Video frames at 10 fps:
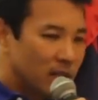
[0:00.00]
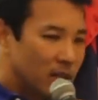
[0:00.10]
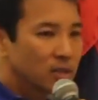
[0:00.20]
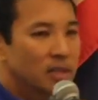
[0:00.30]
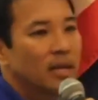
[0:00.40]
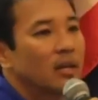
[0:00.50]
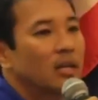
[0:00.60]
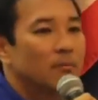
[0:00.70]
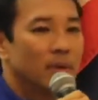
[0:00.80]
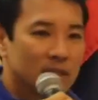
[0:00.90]
10 years
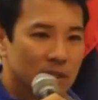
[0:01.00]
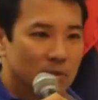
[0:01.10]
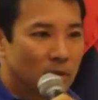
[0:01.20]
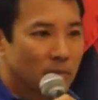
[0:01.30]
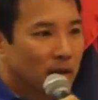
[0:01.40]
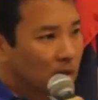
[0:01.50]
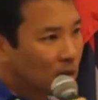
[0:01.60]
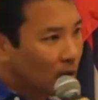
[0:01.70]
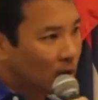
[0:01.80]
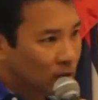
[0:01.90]
later, he makes his way back
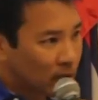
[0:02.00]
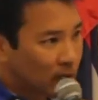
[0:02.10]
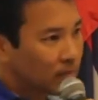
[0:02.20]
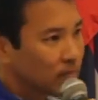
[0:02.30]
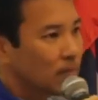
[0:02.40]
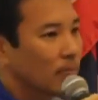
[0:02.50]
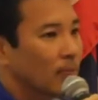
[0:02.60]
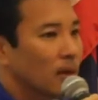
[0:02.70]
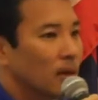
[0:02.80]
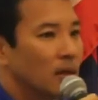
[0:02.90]
to Kahului.
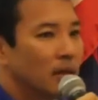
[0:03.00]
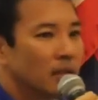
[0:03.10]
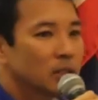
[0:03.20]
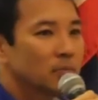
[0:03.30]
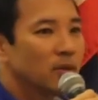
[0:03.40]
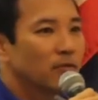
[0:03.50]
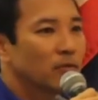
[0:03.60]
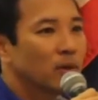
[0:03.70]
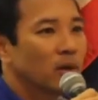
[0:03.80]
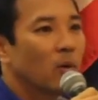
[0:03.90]
He can speak
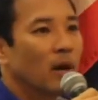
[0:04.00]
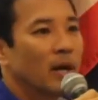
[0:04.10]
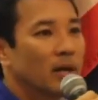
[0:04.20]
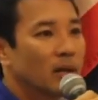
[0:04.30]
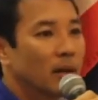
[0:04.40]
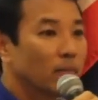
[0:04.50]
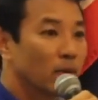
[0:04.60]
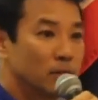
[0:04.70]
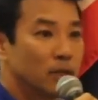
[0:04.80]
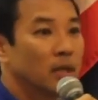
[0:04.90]
fluent Hawaiian
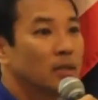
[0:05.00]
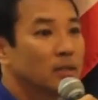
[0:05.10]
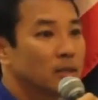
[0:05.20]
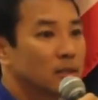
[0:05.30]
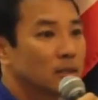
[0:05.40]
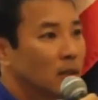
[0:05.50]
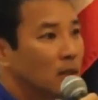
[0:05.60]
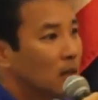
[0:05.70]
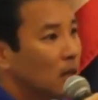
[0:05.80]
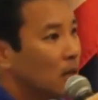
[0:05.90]
and Portuguese.
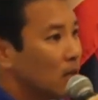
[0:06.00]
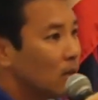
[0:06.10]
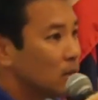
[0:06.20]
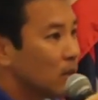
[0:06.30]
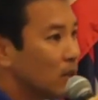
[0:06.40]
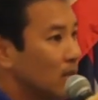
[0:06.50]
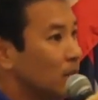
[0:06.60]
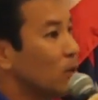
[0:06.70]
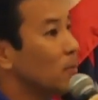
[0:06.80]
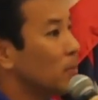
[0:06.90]
He knows how to
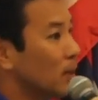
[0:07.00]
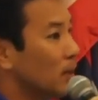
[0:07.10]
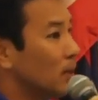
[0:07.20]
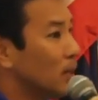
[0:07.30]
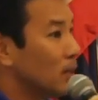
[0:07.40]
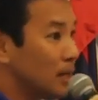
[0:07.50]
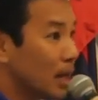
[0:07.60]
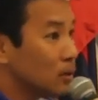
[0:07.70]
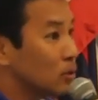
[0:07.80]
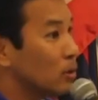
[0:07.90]
imu a pig. He
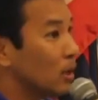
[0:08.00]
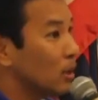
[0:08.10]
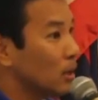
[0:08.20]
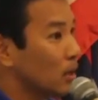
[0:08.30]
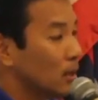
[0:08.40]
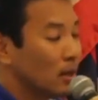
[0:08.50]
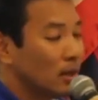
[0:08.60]
can dance hula.